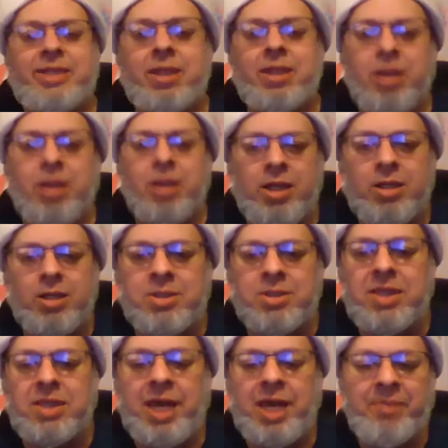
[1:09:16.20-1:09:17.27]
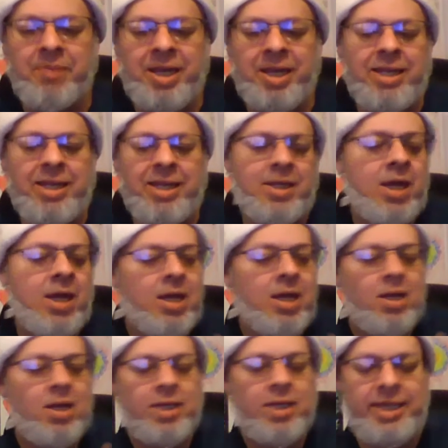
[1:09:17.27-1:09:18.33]
littles, I mean
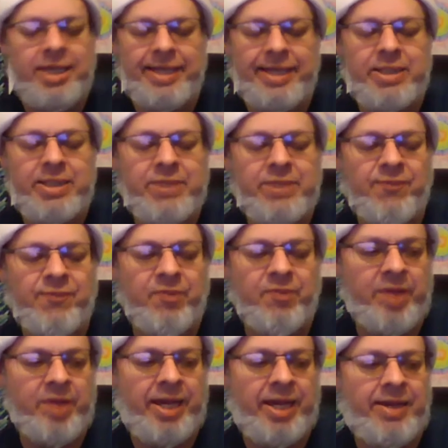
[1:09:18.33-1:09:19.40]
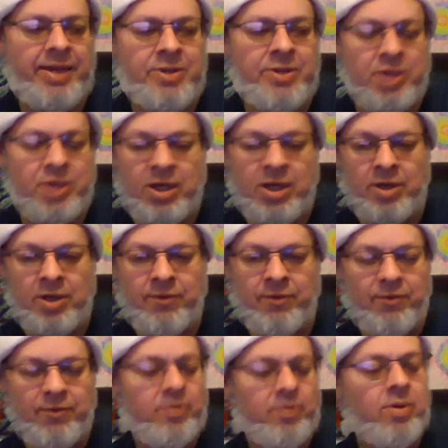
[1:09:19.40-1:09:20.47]
kids from the age of
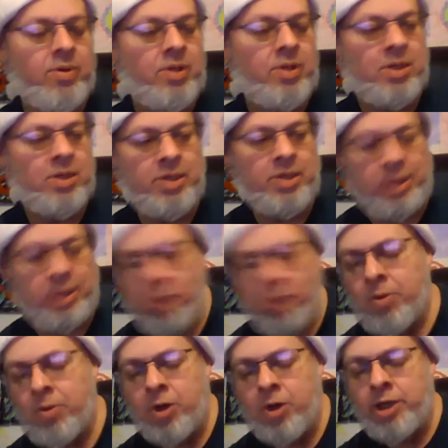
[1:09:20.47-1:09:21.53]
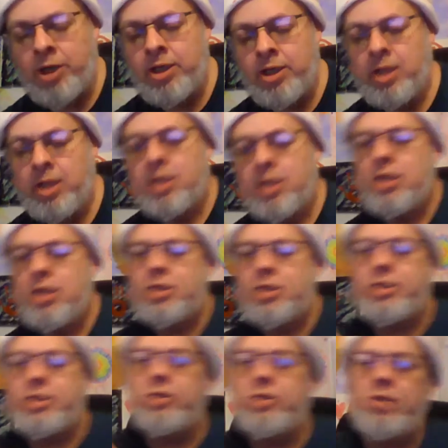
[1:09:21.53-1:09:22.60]
newborn
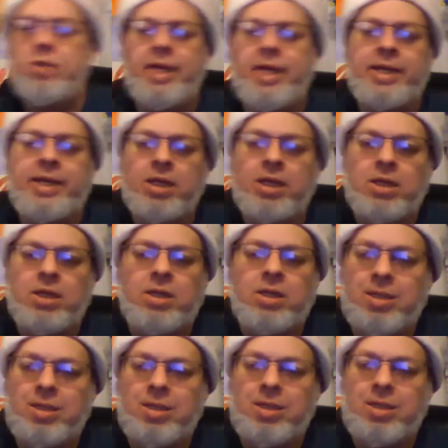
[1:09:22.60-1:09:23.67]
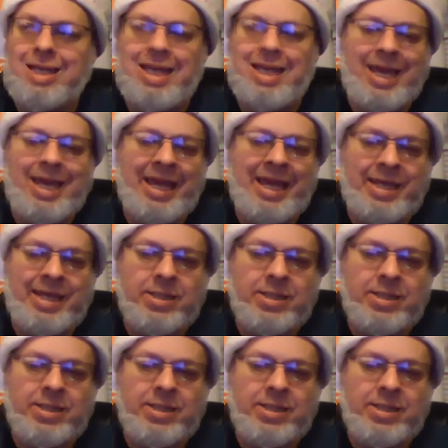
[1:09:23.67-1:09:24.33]
to like 8.